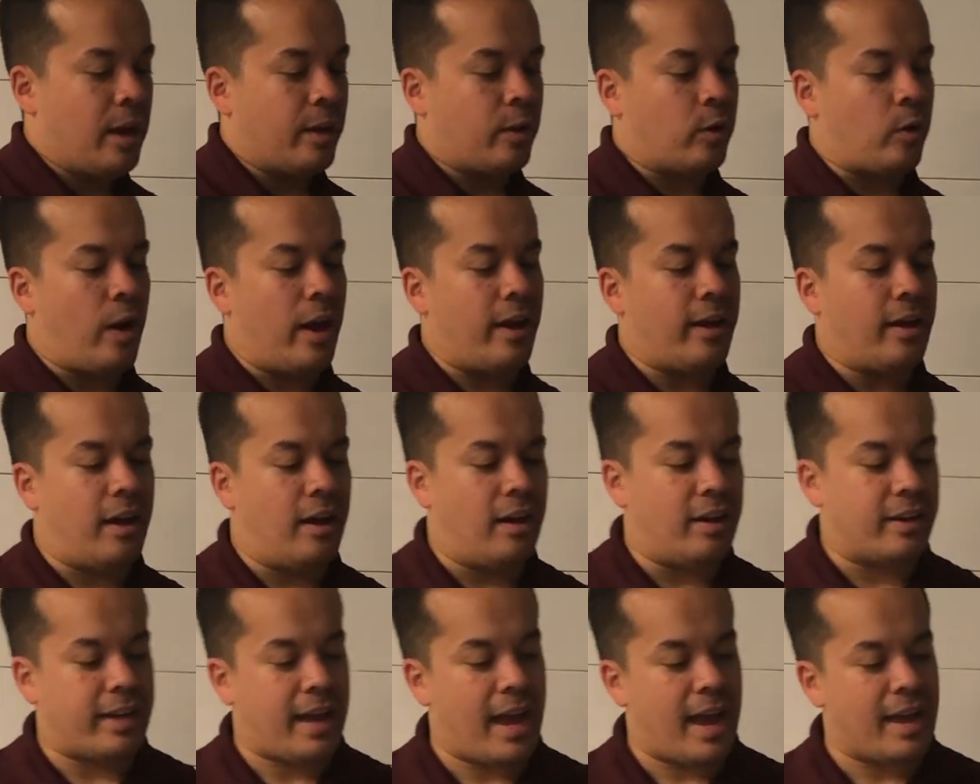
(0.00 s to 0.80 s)

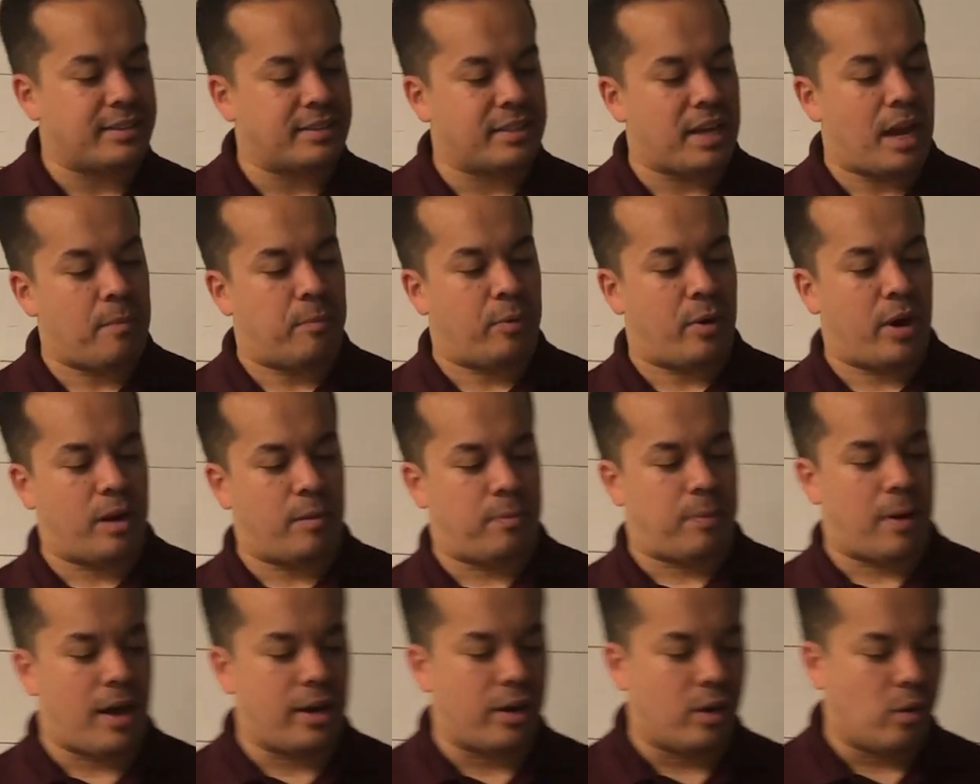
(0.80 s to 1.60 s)
Uh, Cast thy bread
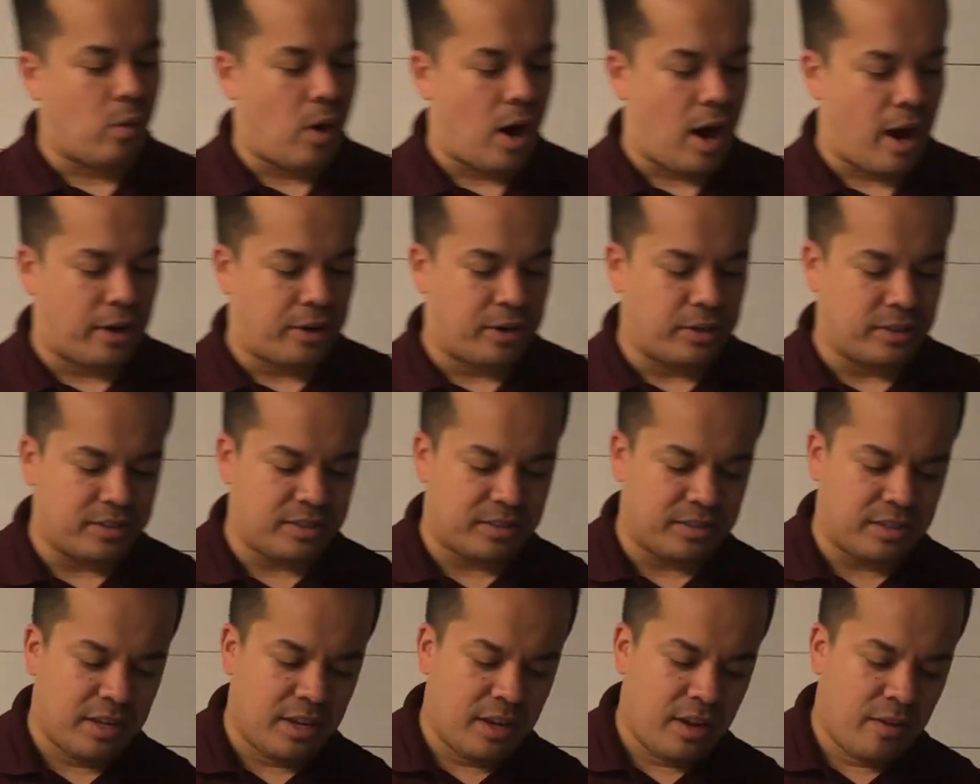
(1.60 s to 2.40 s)
upon the waters,
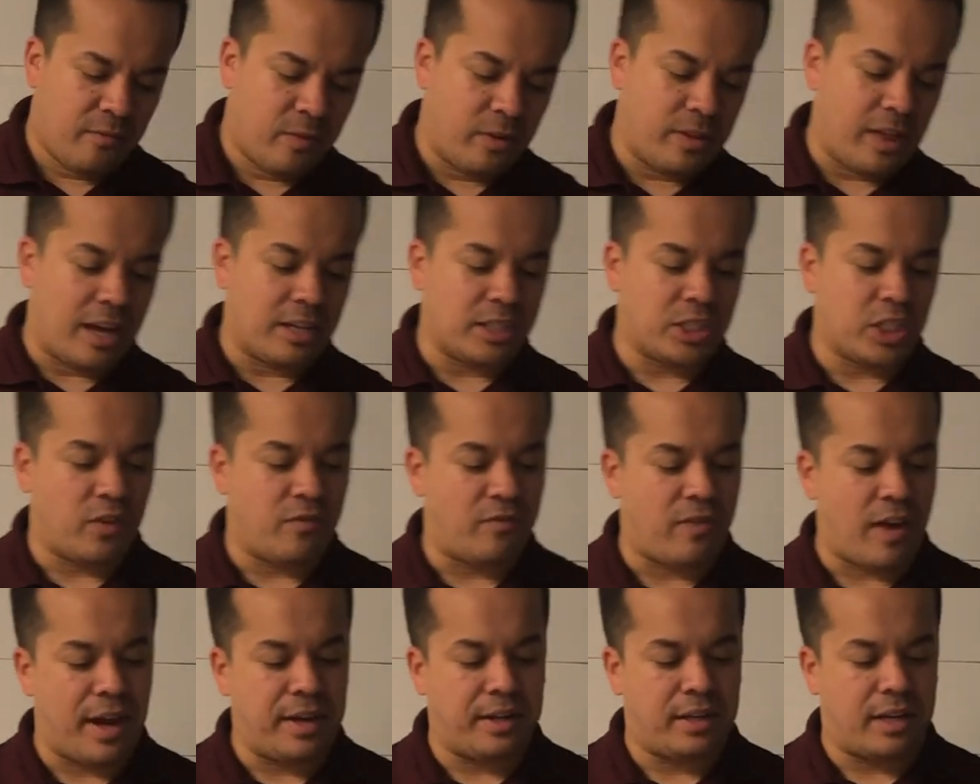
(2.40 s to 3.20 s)
for thou shalt
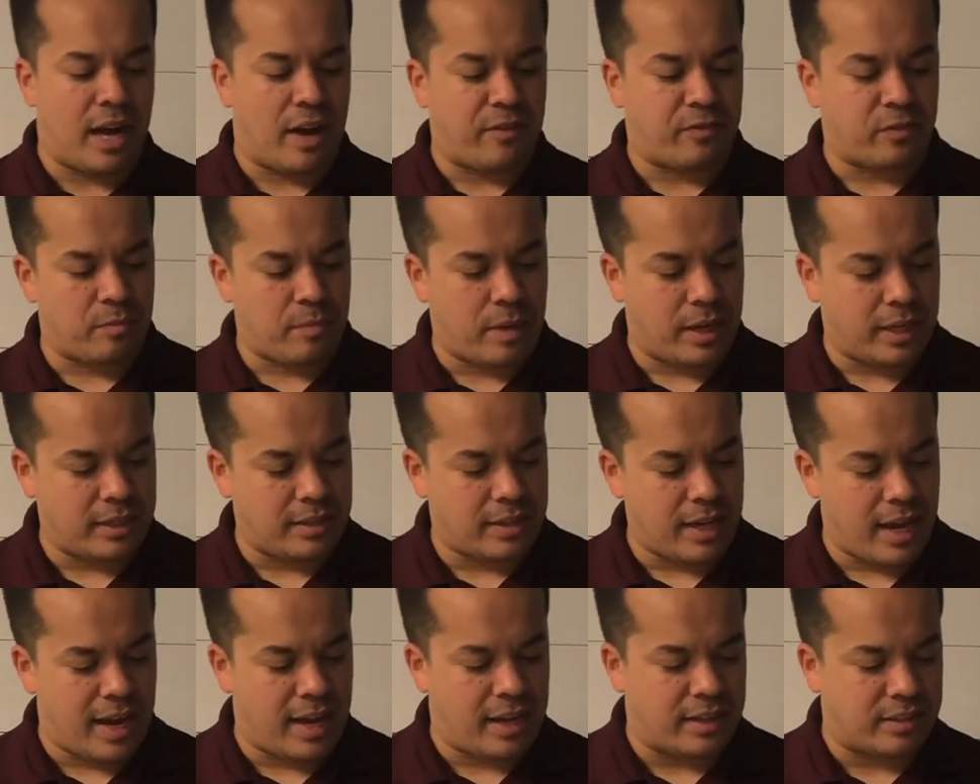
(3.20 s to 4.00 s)
find it after many
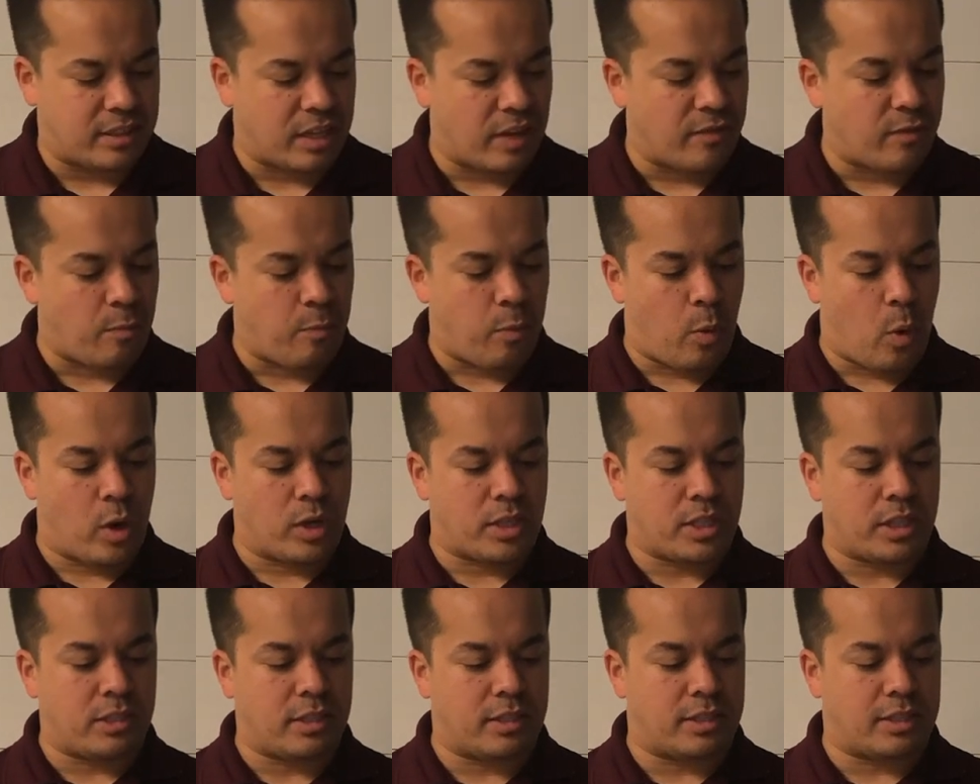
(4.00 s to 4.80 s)
days. Give a
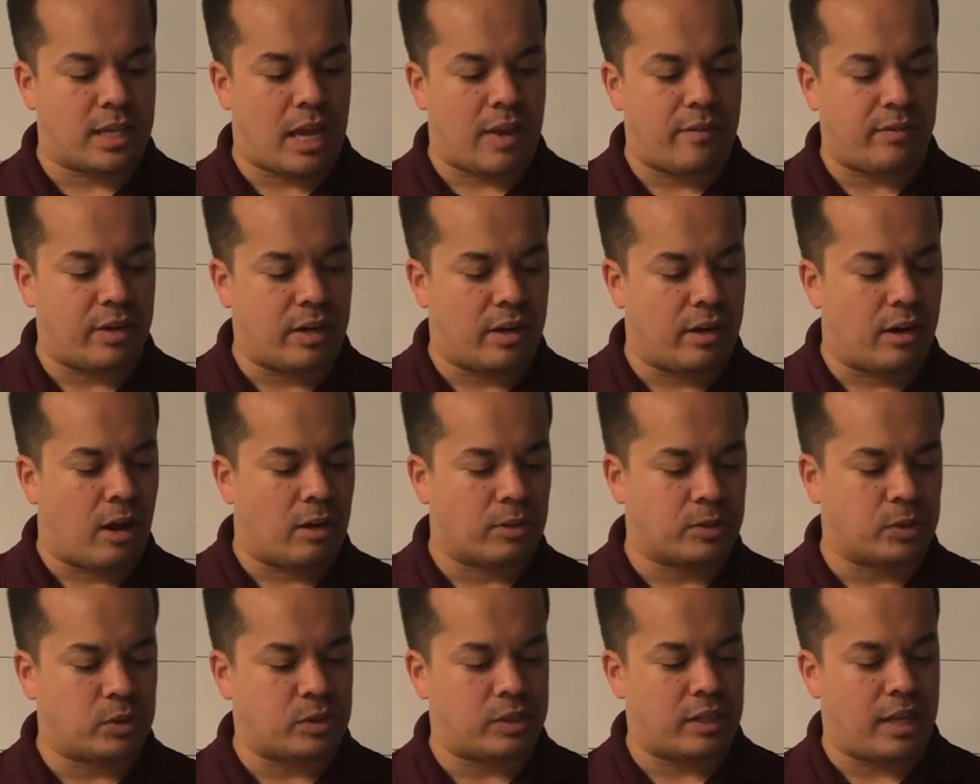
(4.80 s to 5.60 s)
portion to seven and
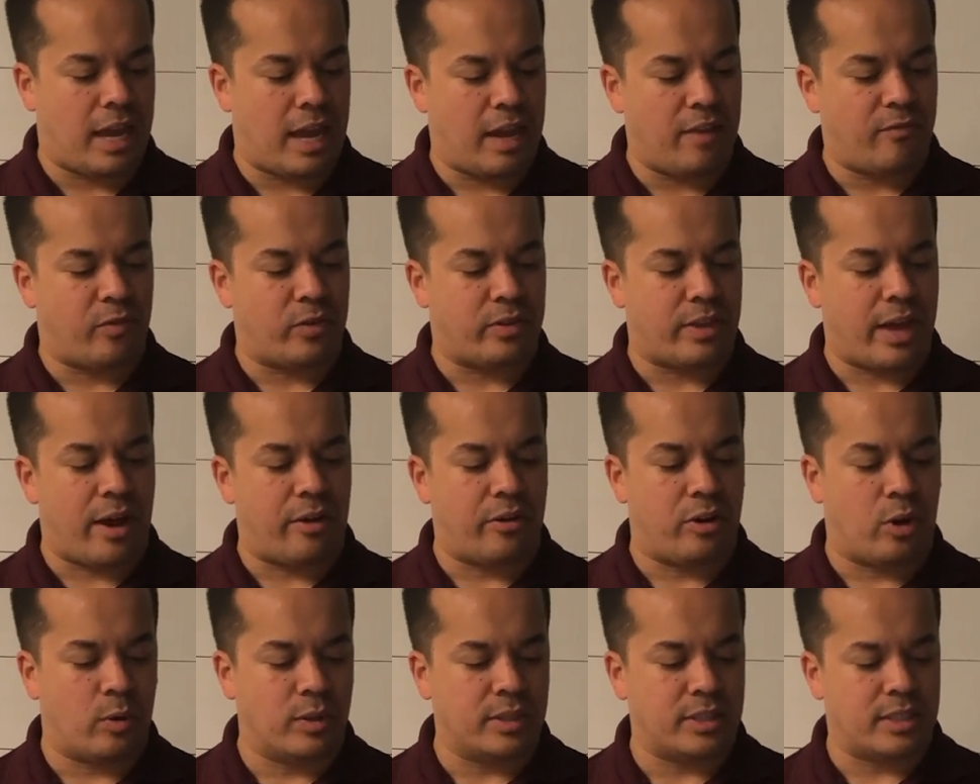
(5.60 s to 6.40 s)
also to eight, for thou
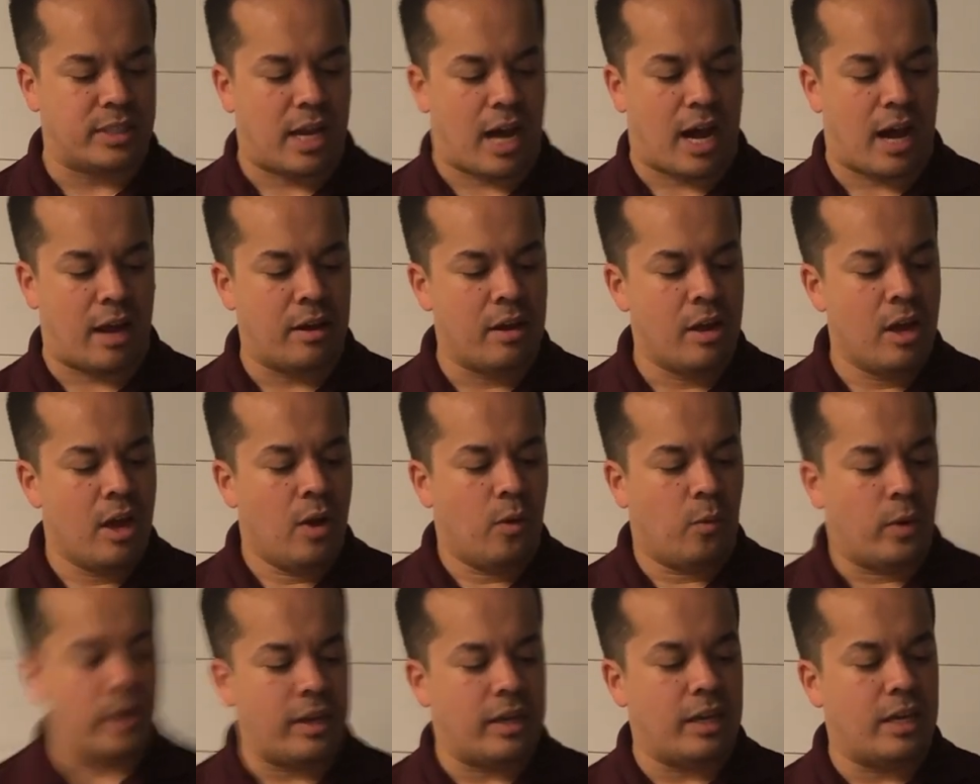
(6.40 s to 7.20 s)
knowest not
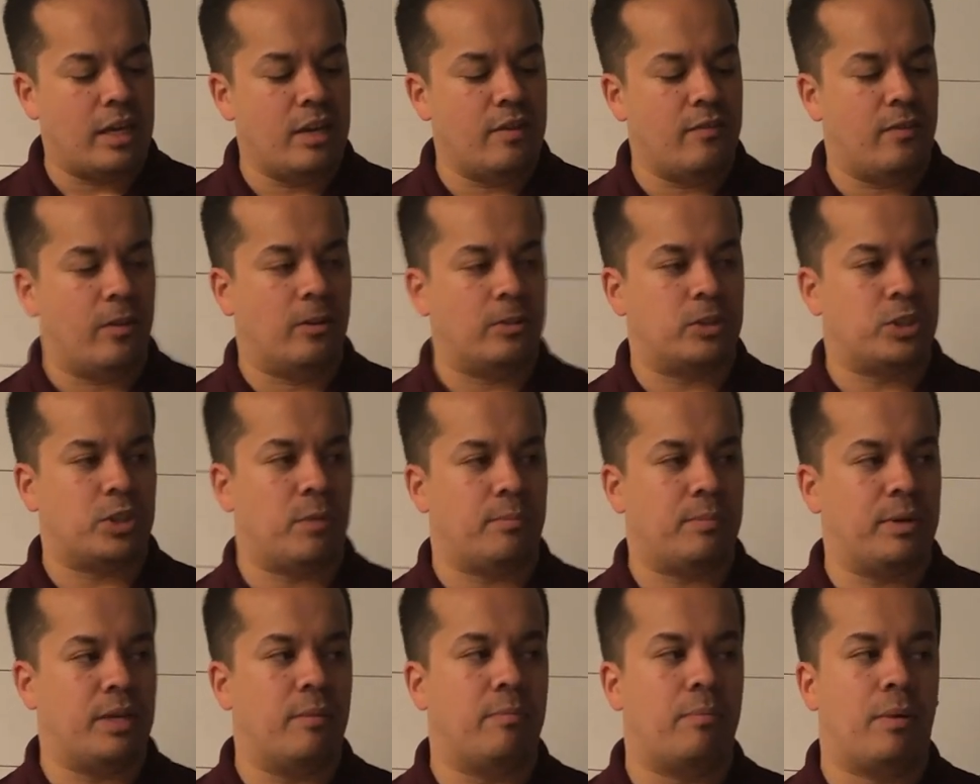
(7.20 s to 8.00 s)
what evil shall
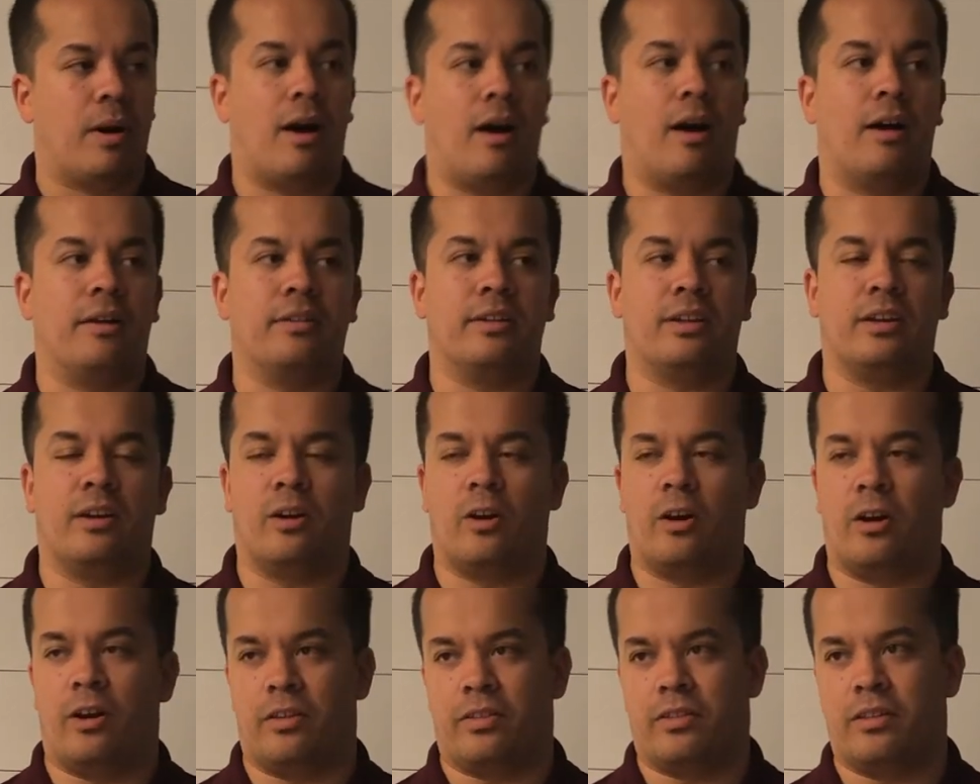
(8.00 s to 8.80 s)
be upon the
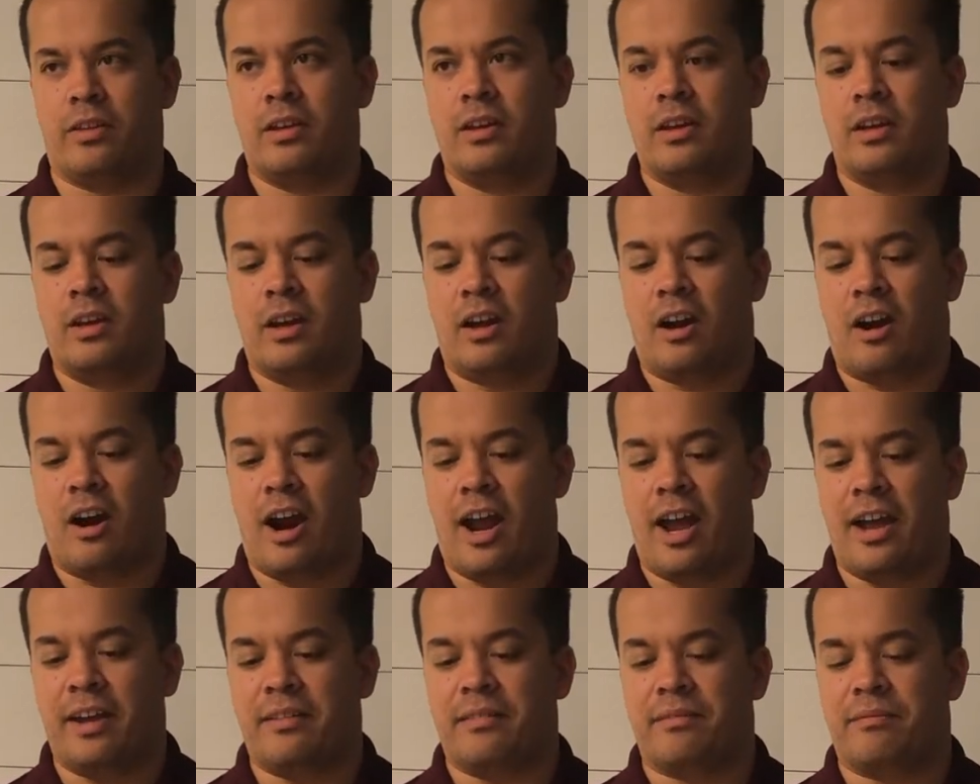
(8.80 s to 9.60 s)
earth. All
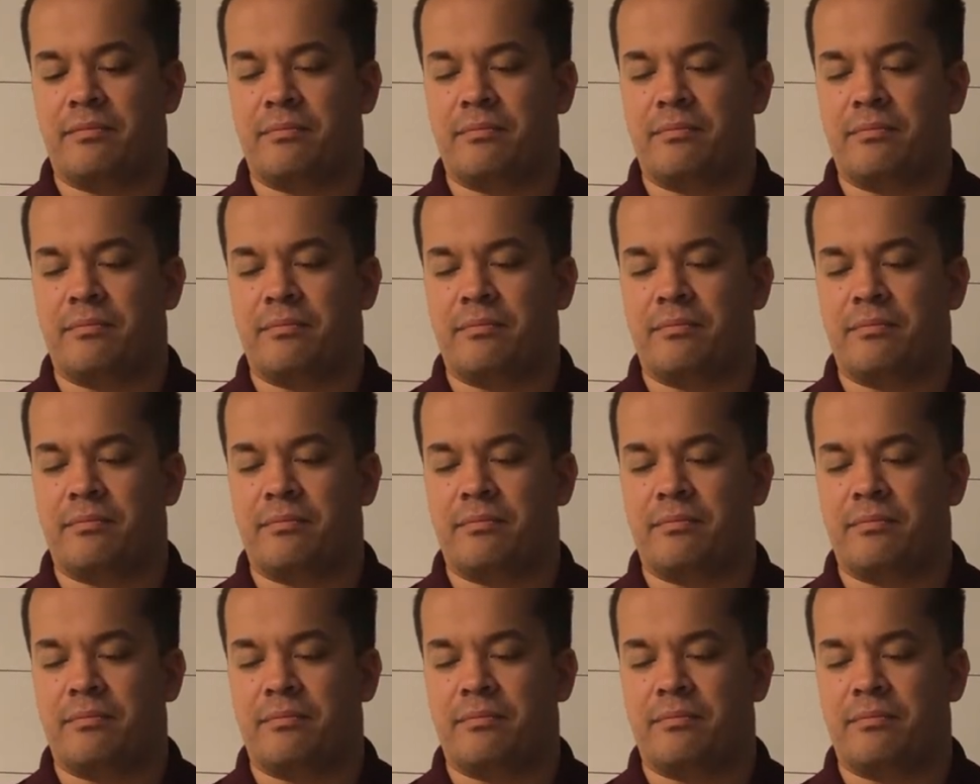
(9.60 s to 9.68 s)
right?